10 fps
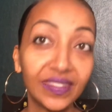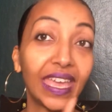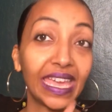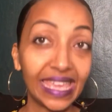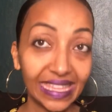
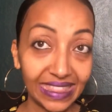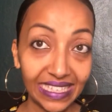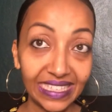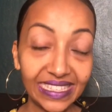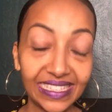and get
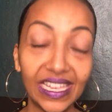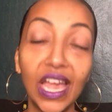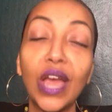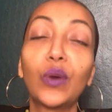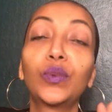this,
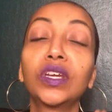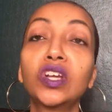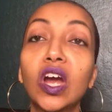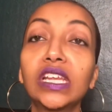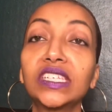
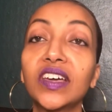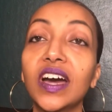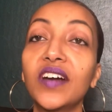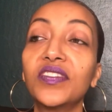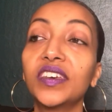regardless
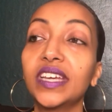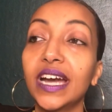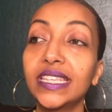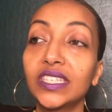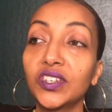of the
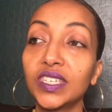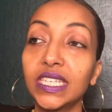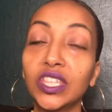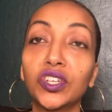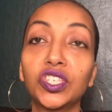
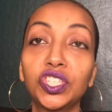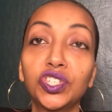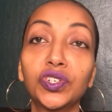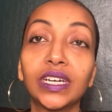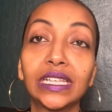uncertainty, there's
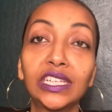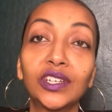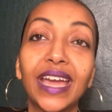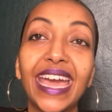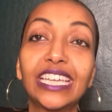still a
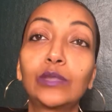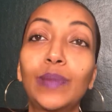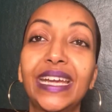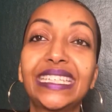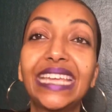clear
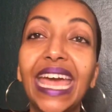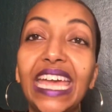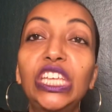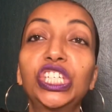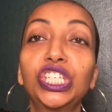
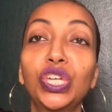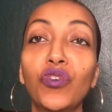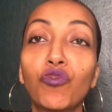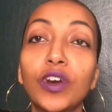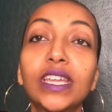expectation
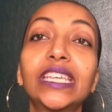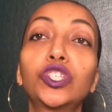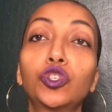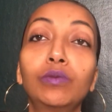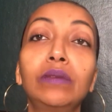of what is
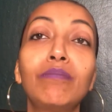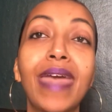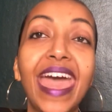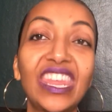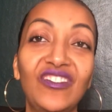to be
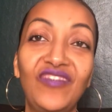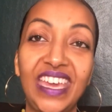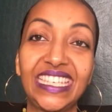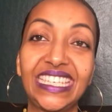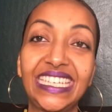
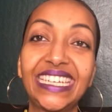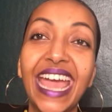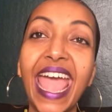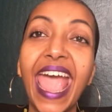manifested,